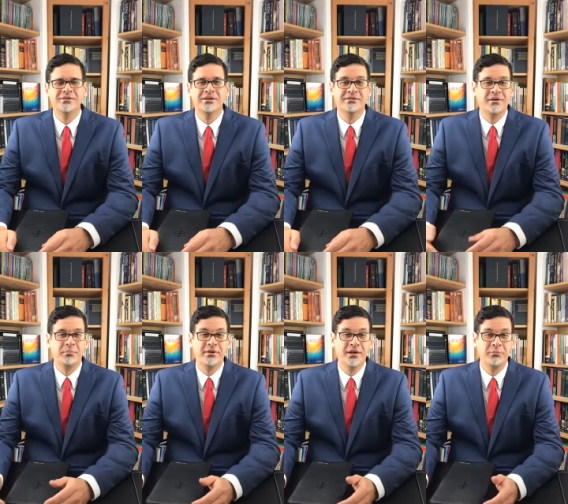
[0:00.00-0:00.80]
It's a
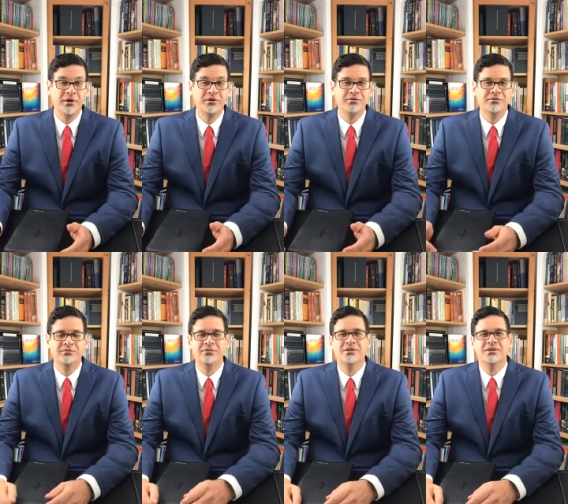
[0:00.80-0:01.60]
pandemic
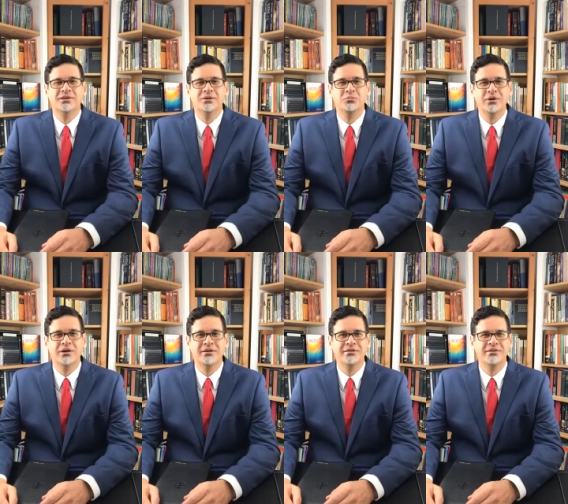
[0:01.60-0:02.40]

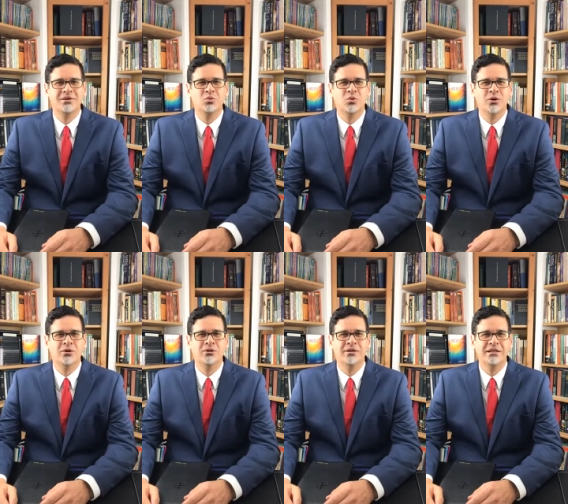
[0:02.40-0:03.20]
because it's a
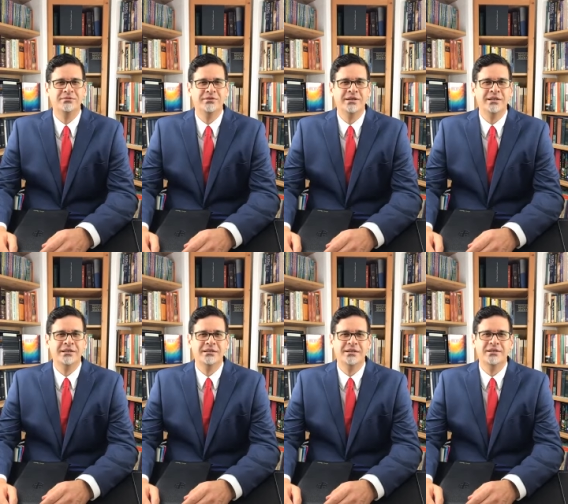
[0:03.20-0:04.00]
world event and
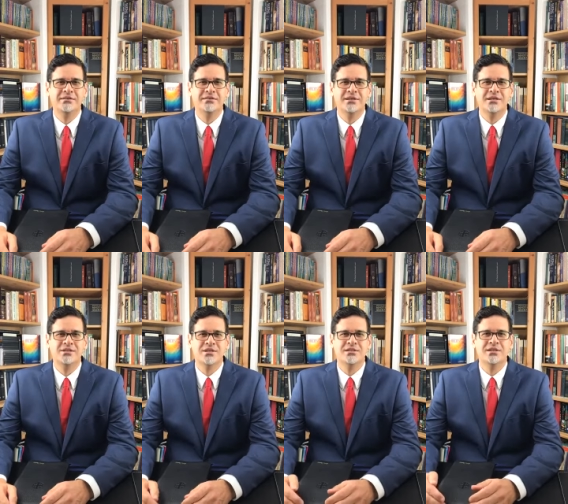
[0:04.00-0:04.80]
it's not
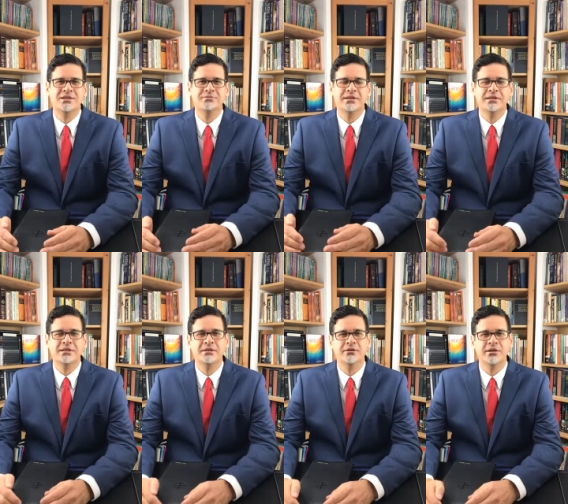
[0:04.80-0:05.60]
just an event
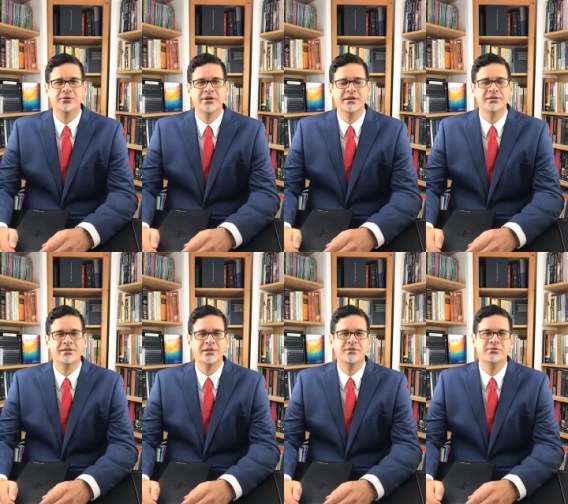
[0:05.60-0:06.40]
here in the United
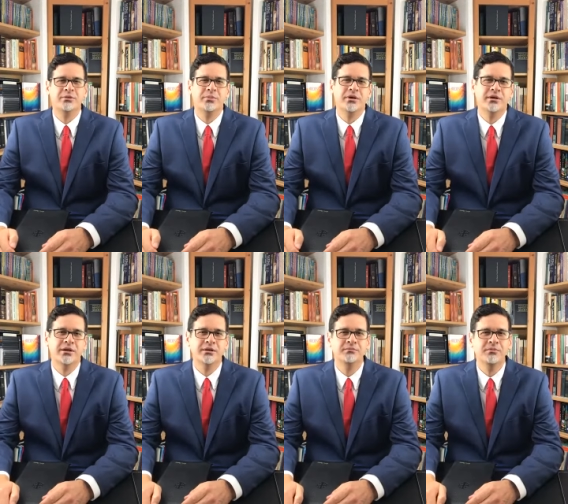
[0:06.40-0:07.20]
States of America.